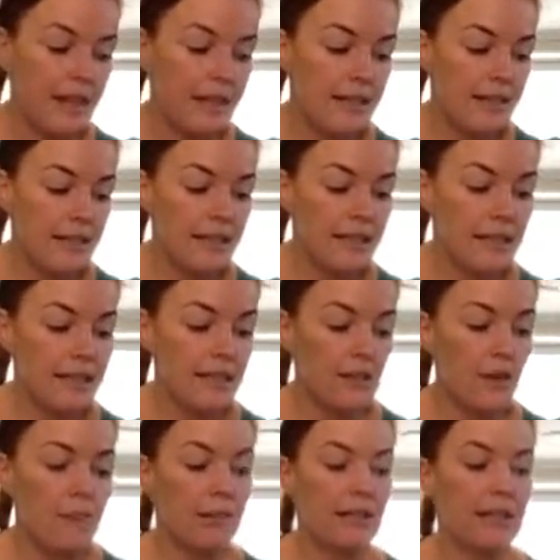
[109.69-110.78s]
Next thing that
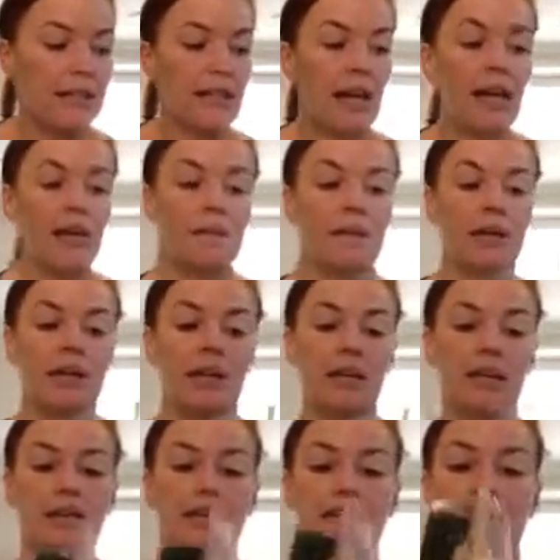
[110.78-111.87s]
I picked up
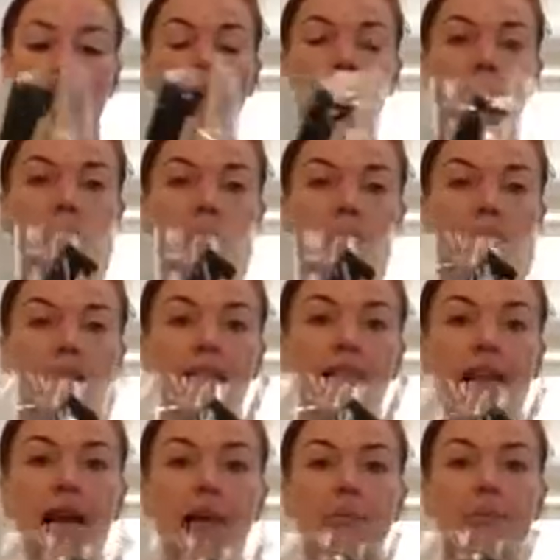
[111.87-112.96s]
is, I picked these
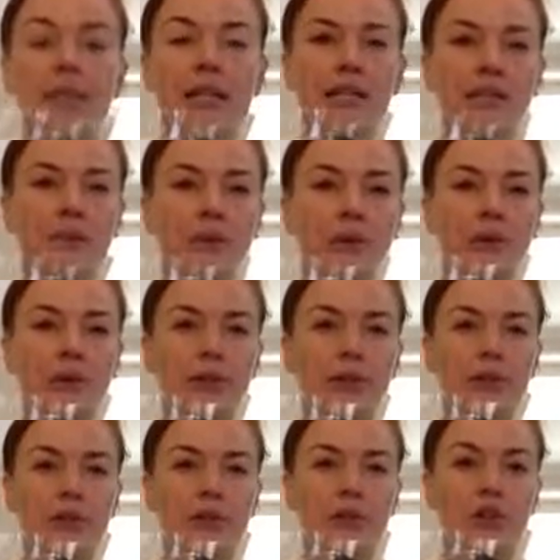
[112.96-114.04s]
up. These were
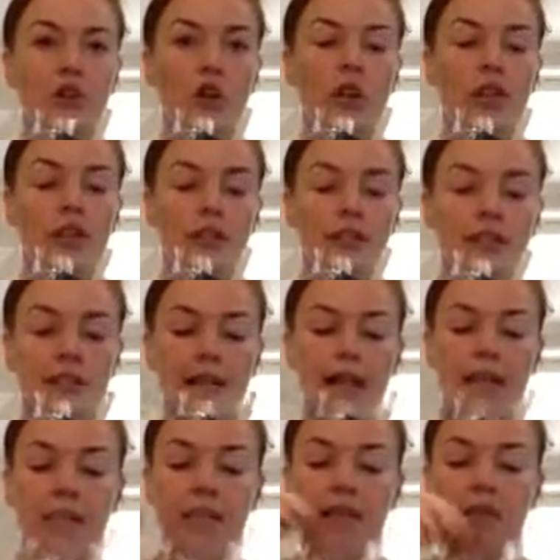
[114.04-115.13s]

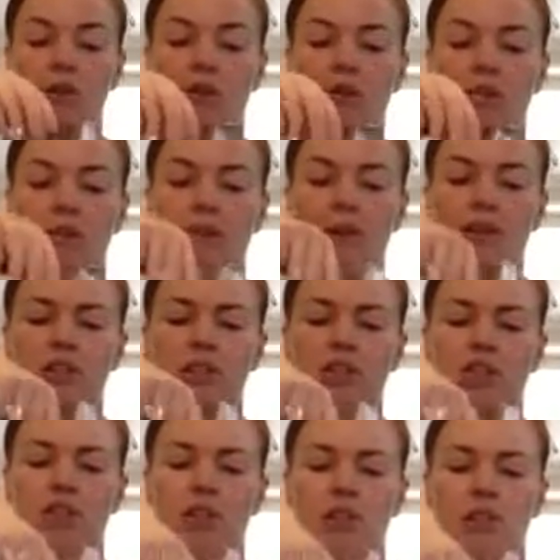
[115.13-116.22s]
$7. They're those sponge